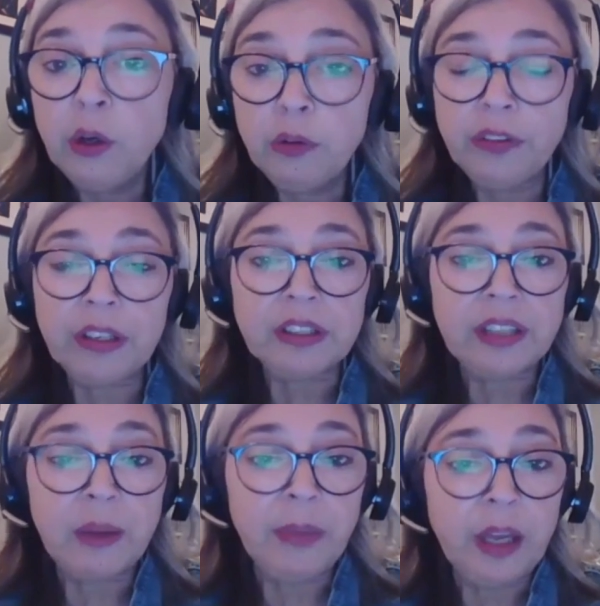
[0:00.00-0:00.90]
who feels
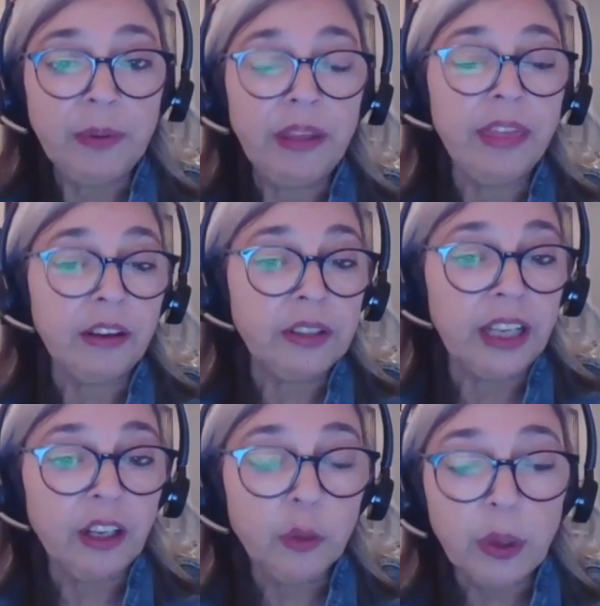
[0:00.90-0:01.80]
that maybe their
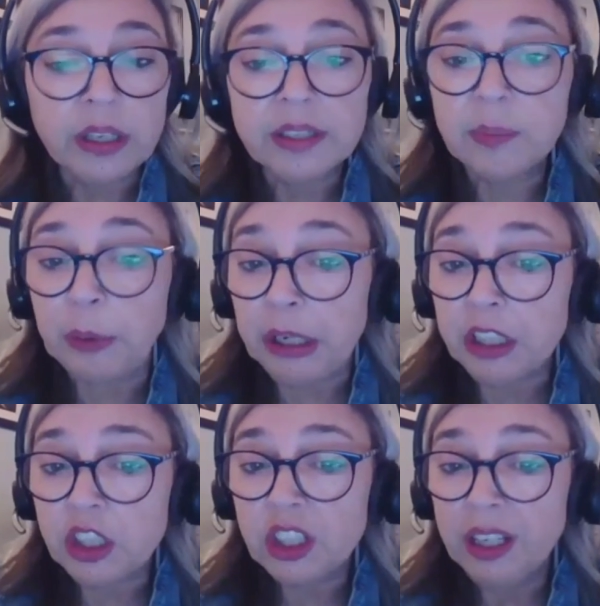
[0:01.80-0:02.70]
data was
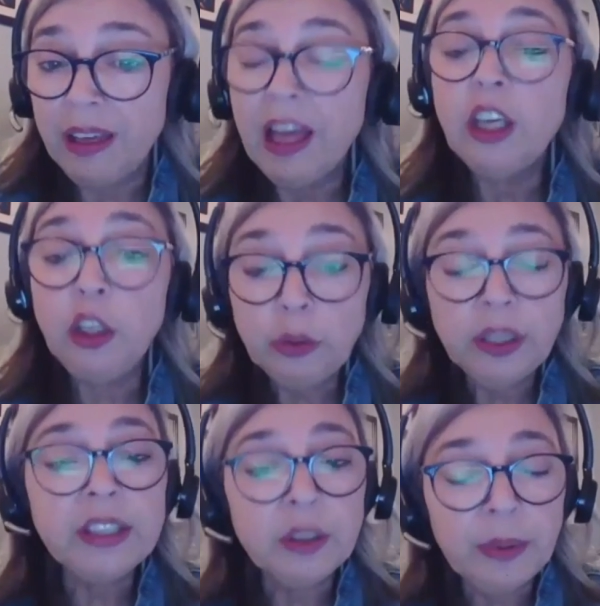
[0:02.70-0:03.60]
breached, you
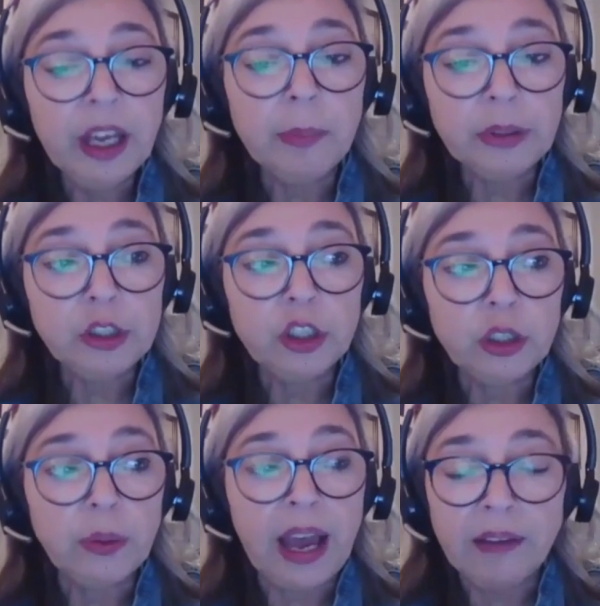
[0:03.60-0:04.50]
need to be able
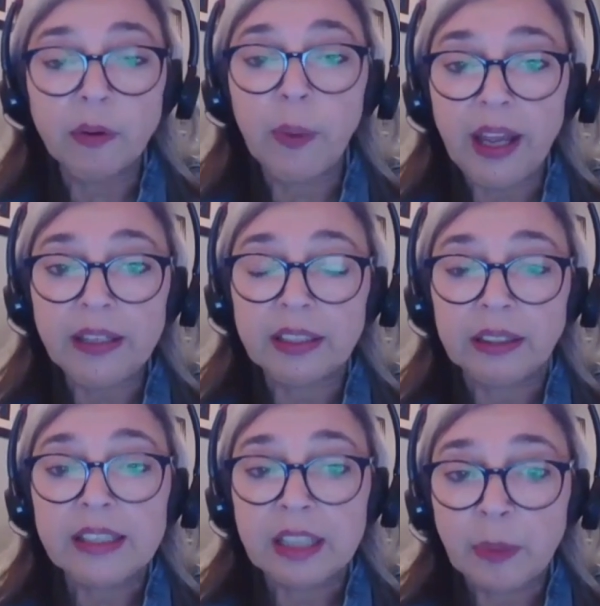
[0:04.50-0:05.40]
to have a way to
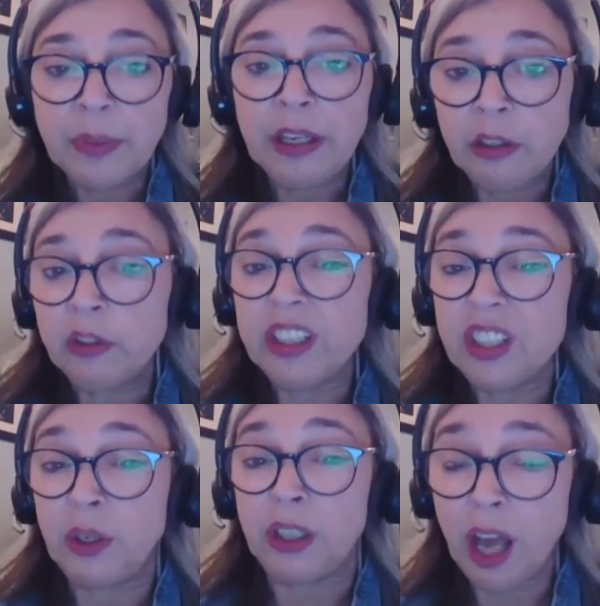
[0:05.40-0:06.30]
let somebody in your
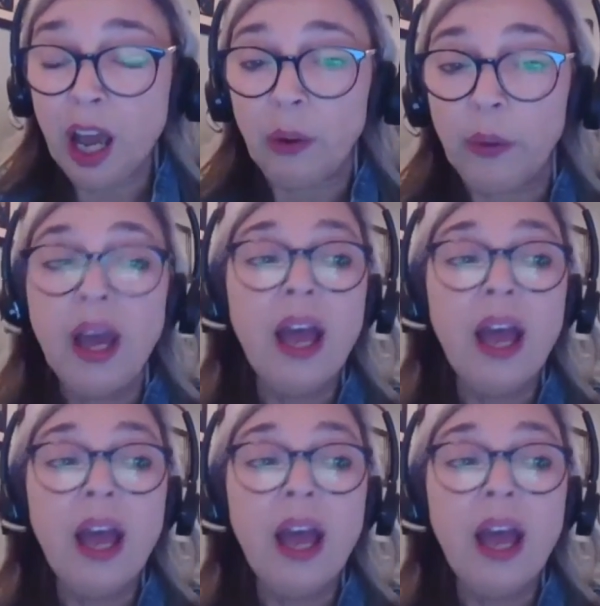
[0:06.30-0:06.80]
district know.